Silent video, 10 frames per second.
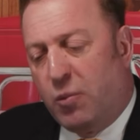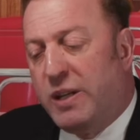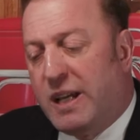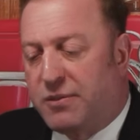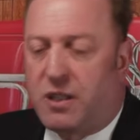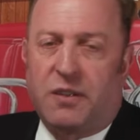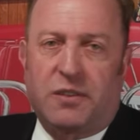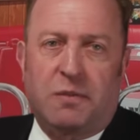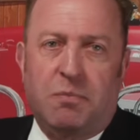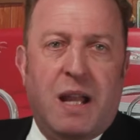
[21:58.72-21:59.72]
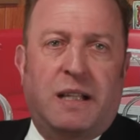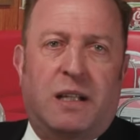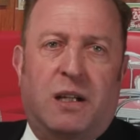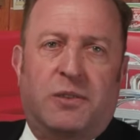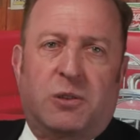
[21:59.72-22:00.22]
We have covered
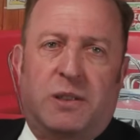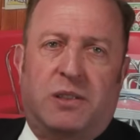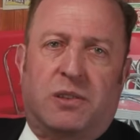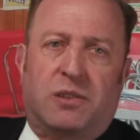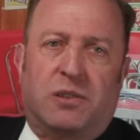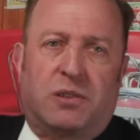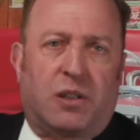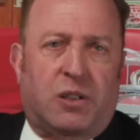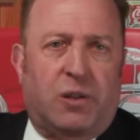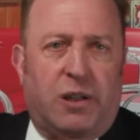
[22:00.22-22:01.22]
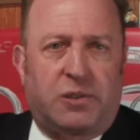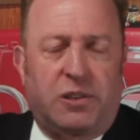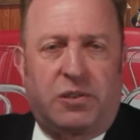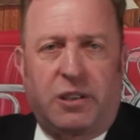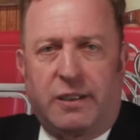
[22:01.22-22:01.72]
many of the reasons across
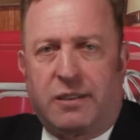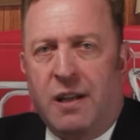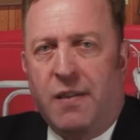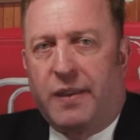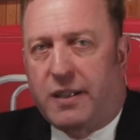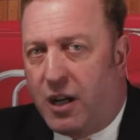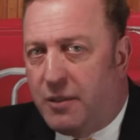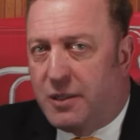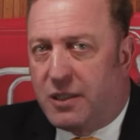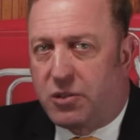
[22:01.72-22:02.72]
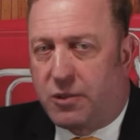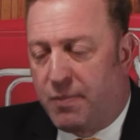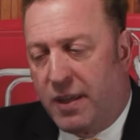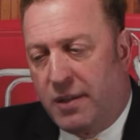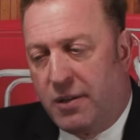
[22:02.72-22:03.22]
this series. The
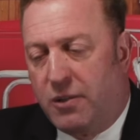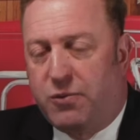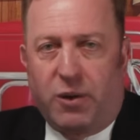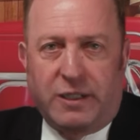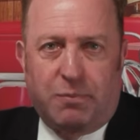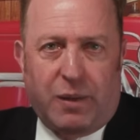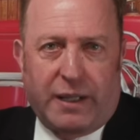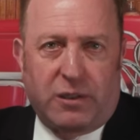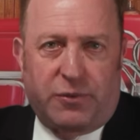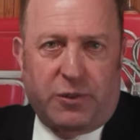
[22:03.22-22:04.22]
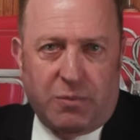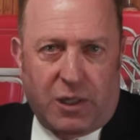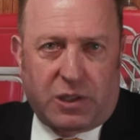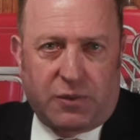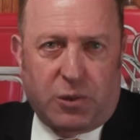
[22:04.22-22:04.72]
communists avoided battle for
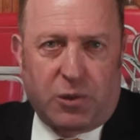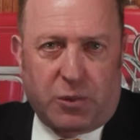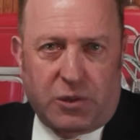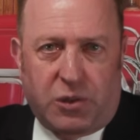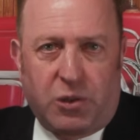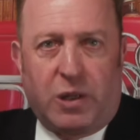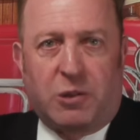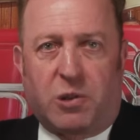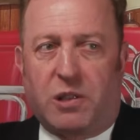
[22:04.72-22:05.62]
much of World War II and